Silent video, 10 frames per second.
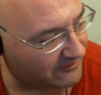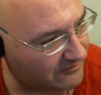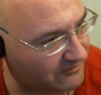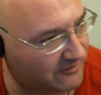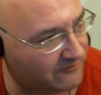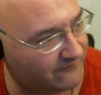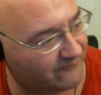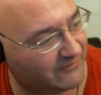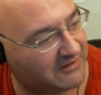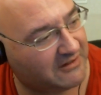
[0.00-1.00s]
No,
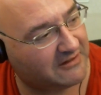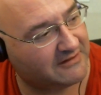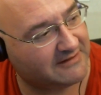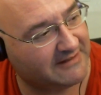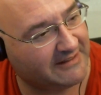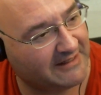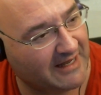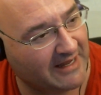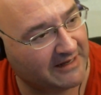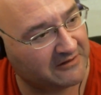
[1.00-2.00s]
you're not going to say
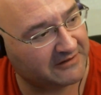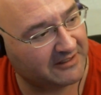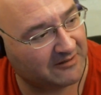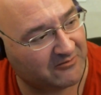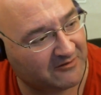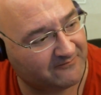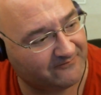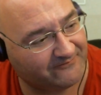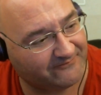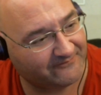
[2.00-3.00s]
hi on camera,
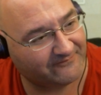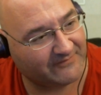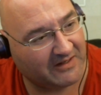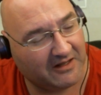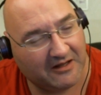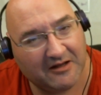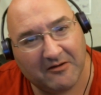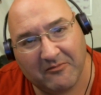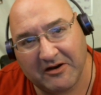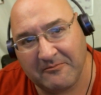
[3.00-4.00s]

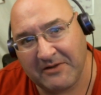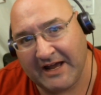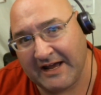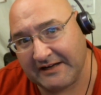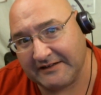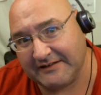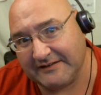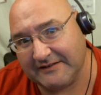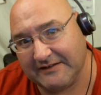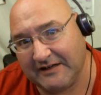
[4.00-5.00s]
but I'm back.
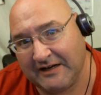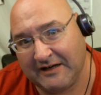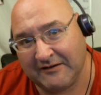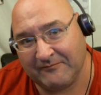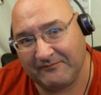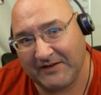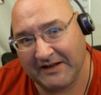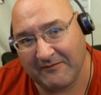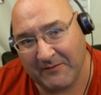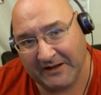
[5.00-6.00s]
Um, I
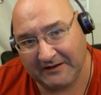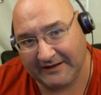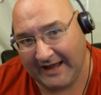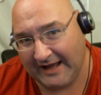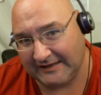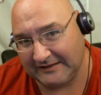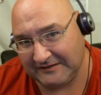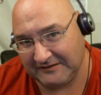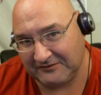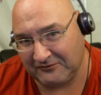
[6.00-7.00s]
have my cat to
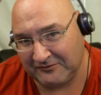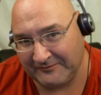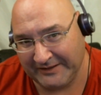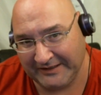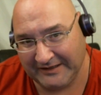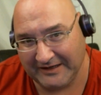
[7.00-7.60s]
console me.